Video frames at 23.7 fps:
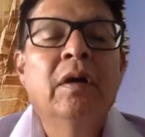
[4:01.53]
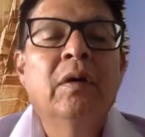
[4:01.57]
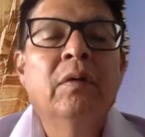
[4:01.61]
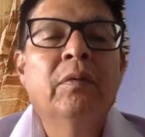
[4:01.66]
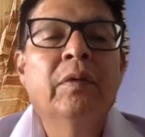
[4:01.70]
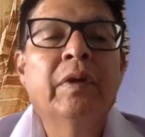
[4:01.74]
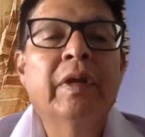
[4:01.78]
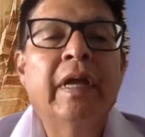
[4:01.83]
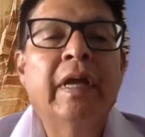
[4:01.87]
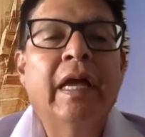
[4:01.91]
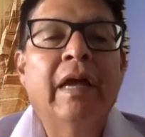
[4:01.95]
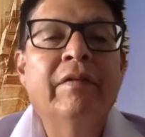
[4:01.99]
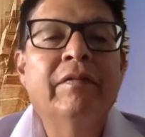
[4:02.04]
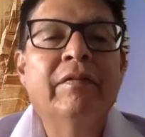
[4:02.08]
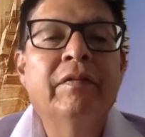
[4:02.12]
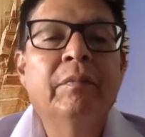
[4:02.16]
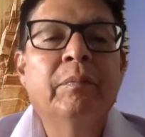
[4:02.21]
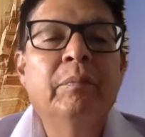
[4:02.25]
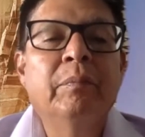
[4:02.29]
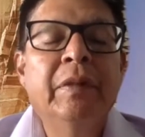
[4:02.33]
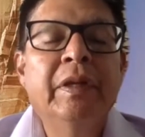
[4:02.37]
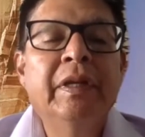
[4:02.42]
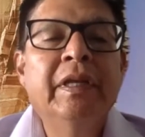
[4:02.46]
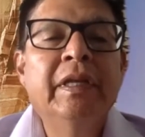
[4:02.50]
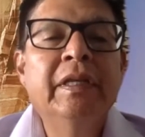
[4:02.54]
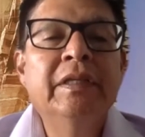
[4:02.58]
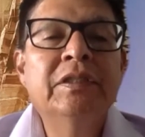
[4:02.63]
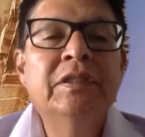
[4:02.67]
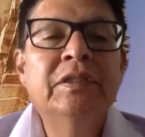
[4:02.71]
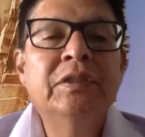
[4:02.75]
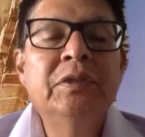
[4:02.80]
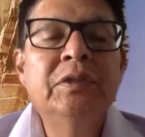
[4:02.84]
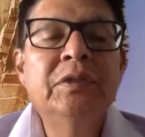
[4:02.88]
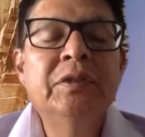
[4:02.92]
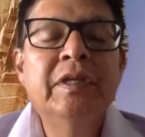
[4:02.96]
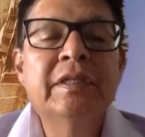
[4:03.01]
We have many
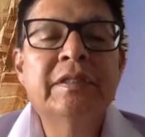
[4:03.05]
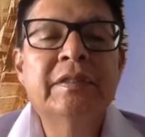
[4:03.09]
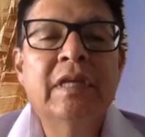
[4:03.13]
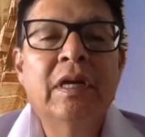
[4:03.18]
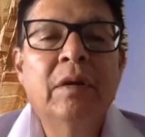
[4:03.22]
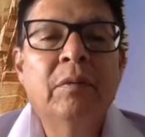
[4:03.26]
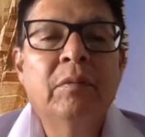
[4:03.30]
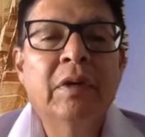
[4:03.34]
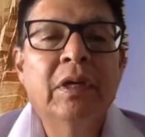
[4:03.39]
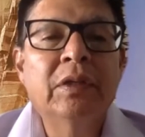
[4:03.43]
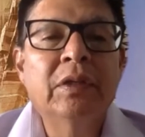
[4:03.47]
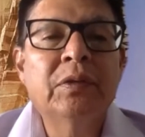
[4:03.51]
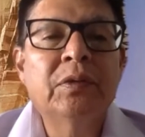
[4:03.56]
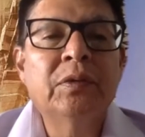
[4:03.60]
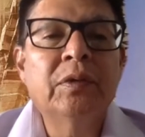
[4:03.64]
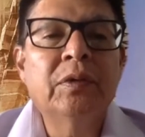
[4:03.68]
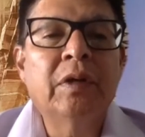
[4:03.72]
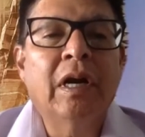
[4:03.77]
students that went through